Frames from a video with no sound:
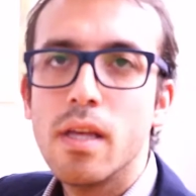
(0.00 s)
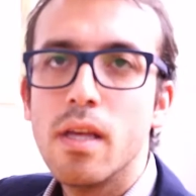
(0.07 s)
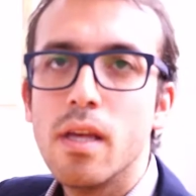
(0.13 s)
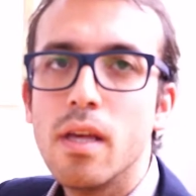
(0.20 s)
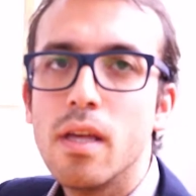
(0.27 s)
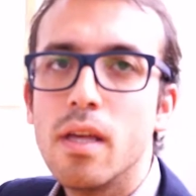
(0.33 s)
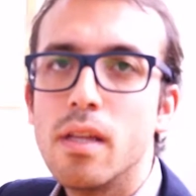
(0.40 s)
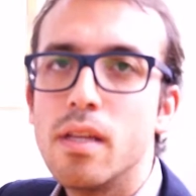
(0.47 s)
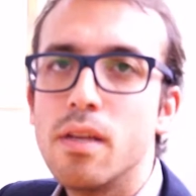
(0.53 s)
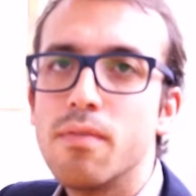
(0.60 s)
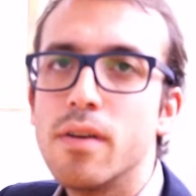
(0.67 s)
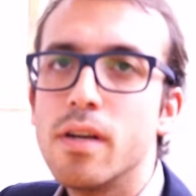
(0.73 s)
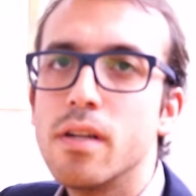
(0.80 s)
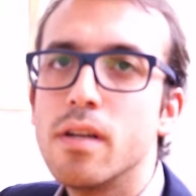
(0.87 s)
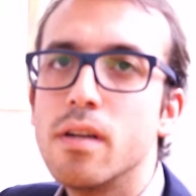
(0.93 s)
the
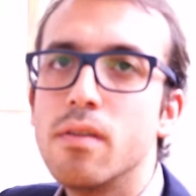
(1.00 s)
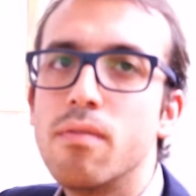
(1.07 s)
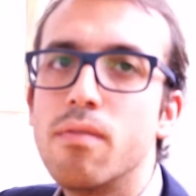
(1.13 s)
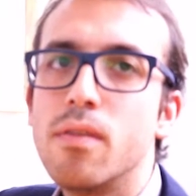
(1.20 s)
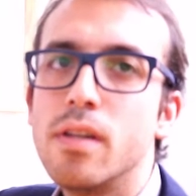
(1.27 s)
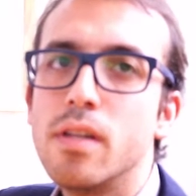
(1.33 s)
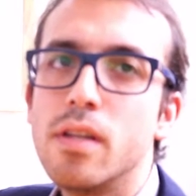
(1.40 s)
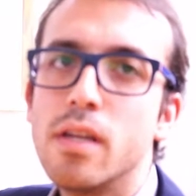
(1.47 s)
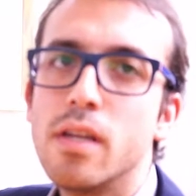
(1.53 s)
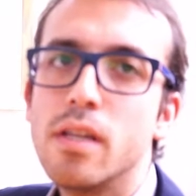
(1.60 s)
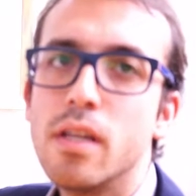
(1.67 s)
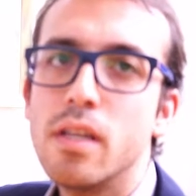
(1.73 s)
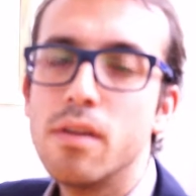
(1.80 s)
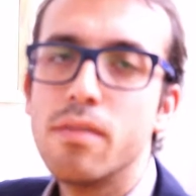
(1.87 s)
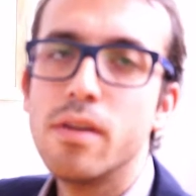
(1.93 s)
different
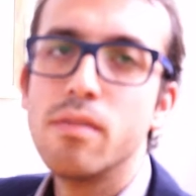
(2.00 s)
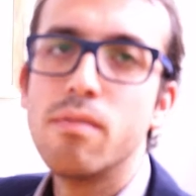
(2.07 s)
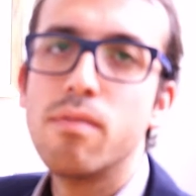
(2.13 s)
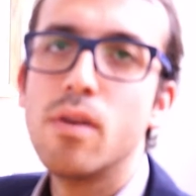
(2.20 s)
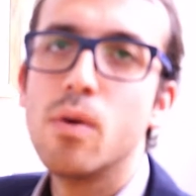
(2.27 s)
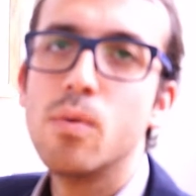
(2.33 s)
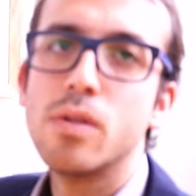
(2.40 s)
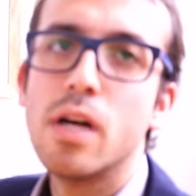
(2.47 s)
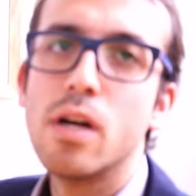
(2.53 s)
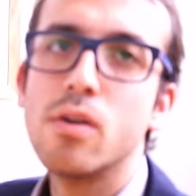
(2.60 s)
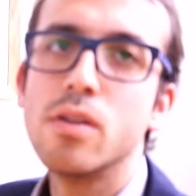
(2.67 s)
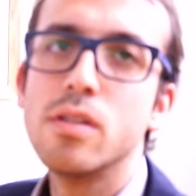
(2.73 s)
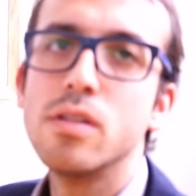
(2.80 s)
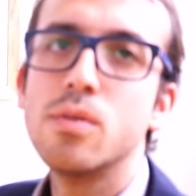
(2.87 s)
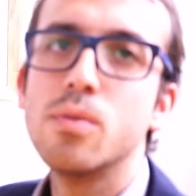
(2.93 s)
flows
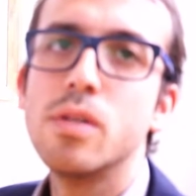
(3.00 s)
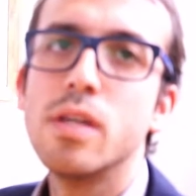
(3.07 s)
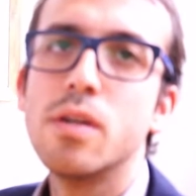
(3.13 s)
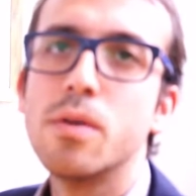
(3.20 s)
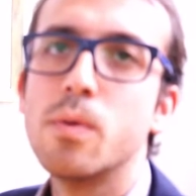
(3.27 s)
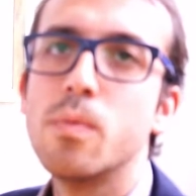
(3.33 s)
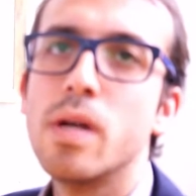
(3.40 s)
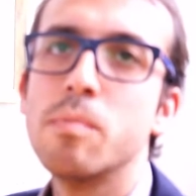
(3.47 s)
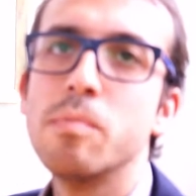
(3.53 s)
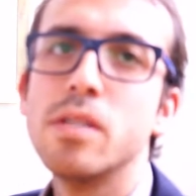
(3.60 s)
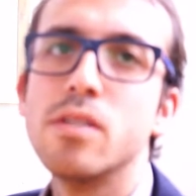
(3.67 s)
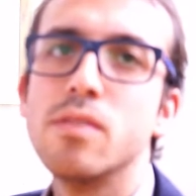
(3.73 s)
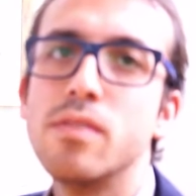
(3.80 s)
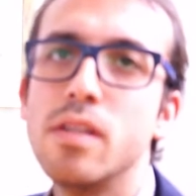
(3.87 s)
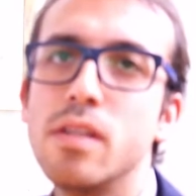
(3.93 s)
according to the
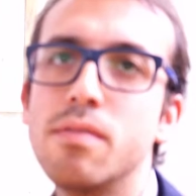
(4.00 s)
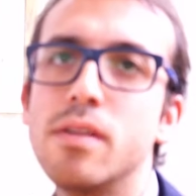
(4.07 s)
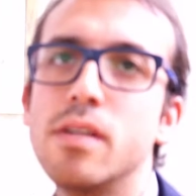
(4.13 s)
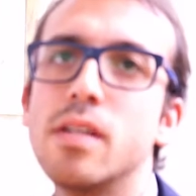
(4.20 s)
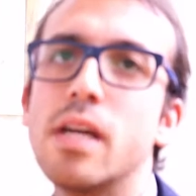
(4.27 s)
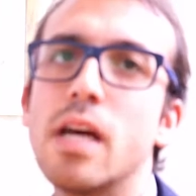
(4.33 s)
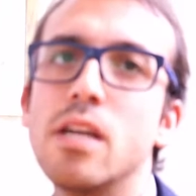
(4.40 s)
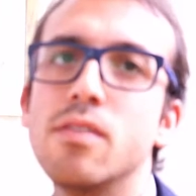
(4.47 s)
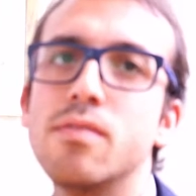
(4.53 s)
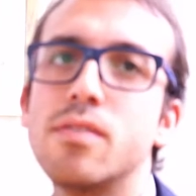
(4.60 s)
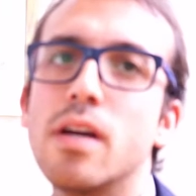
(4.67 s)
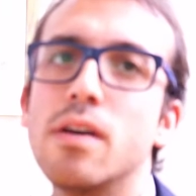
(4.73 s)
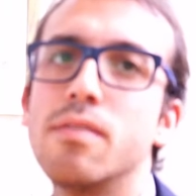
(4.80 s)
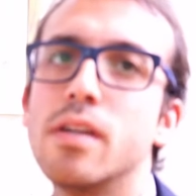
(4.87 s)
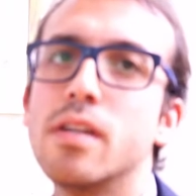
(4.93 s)
requirements of the different kind of
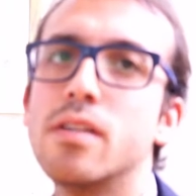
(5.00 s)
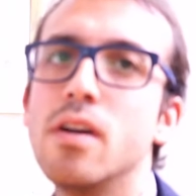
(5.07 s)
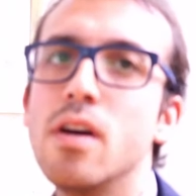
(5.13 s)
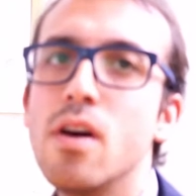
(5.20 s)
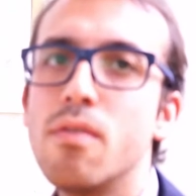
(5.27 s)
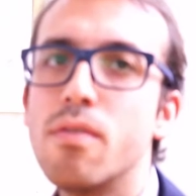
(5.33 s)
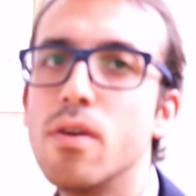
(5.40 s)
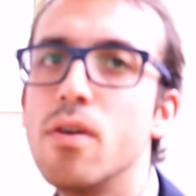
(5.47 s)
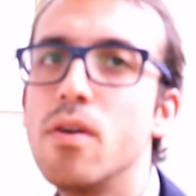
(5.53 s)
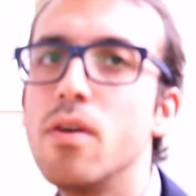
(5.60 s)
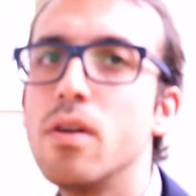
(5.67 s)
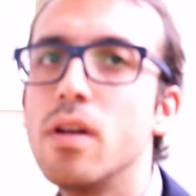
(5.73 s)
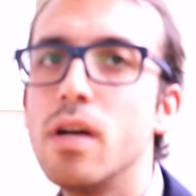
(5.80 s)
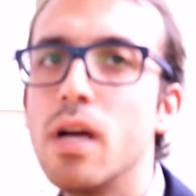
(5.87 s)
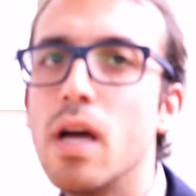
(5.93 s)
traffics, front
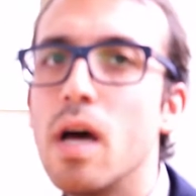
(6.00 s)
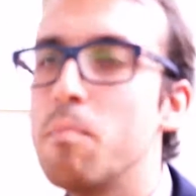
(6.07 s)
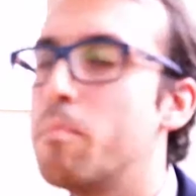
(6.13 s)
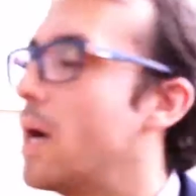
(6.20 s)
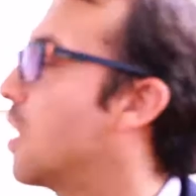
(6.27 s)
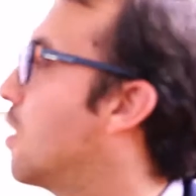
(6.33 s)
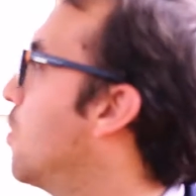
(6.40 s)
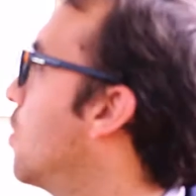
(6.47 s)
haul and back